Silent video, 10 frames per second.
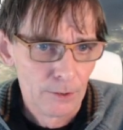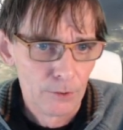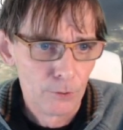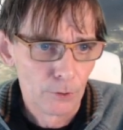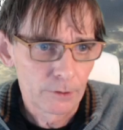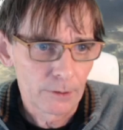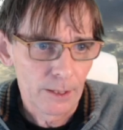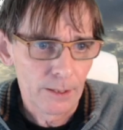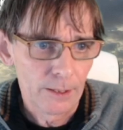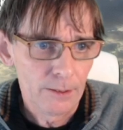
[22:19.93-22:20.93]
NOT
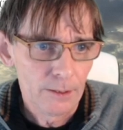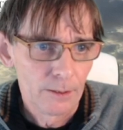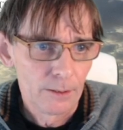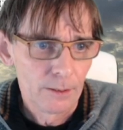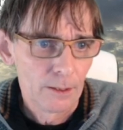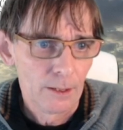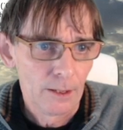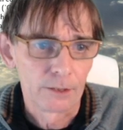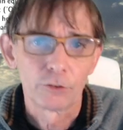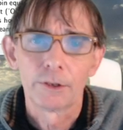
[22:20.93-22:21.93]
A,
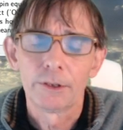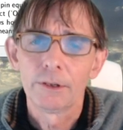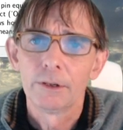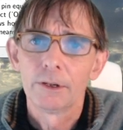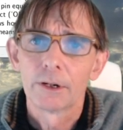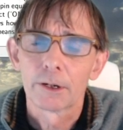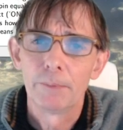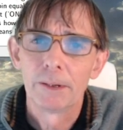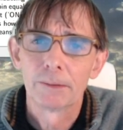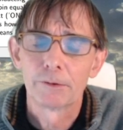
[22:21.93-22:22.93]
actually,
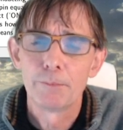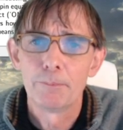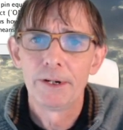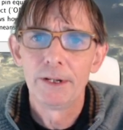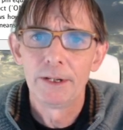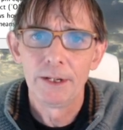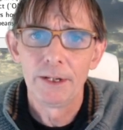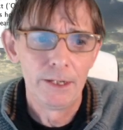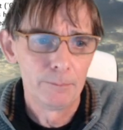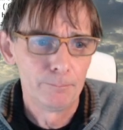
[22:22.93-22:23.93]
remember the
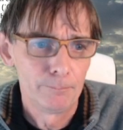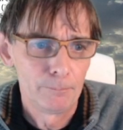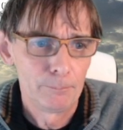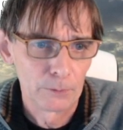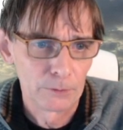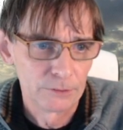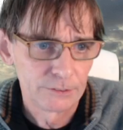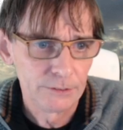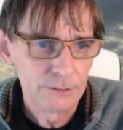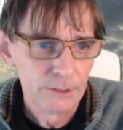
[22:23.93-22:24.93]

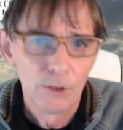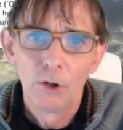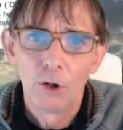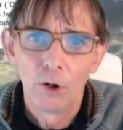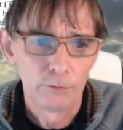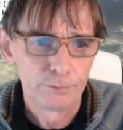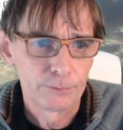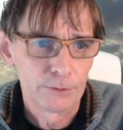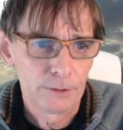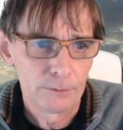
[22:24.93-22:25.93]
idempotency
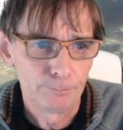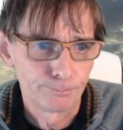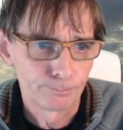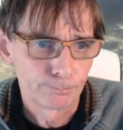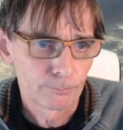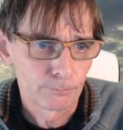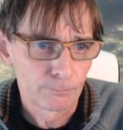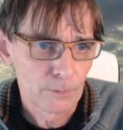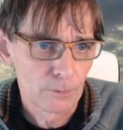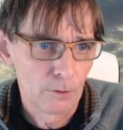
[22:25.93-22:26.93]
of
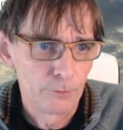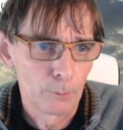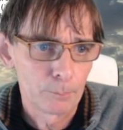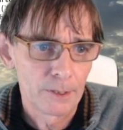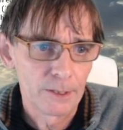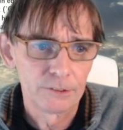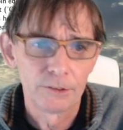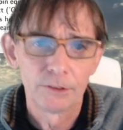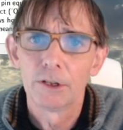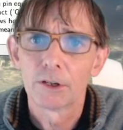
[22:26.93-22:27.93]
the
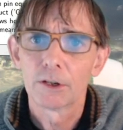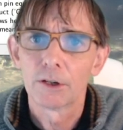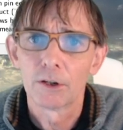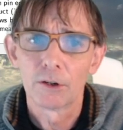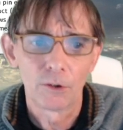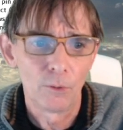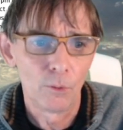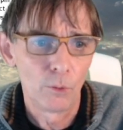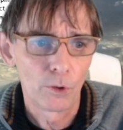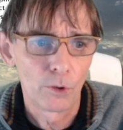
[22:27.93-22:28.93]
operation
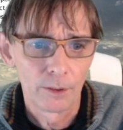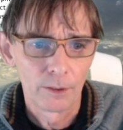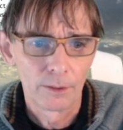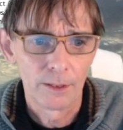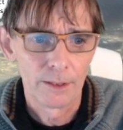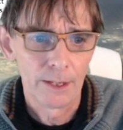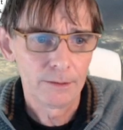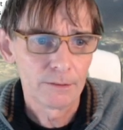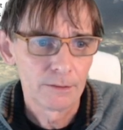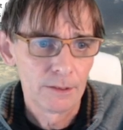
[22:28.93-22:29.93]
OR and
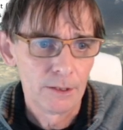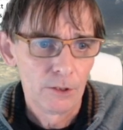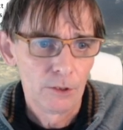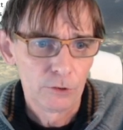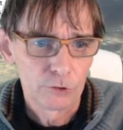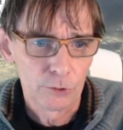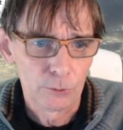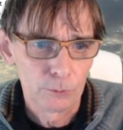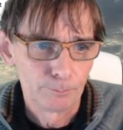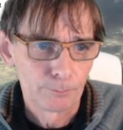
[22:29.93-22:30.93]
AND.
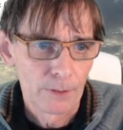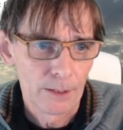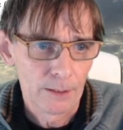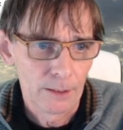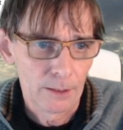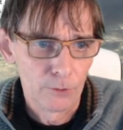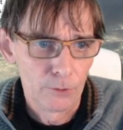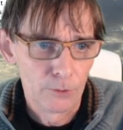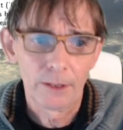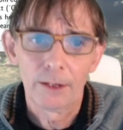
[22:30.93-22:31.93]
So
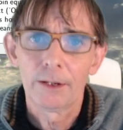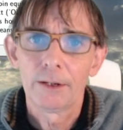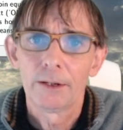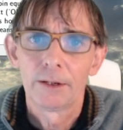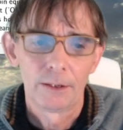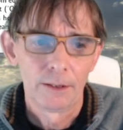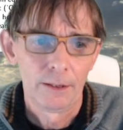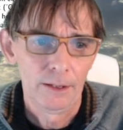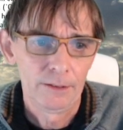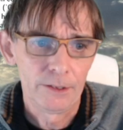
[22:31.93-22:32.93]
NOT A
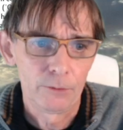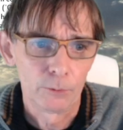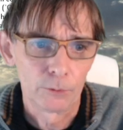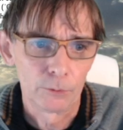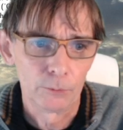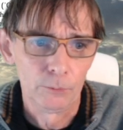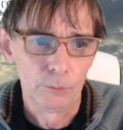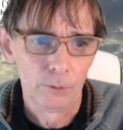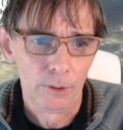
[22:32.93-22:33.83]
is equal to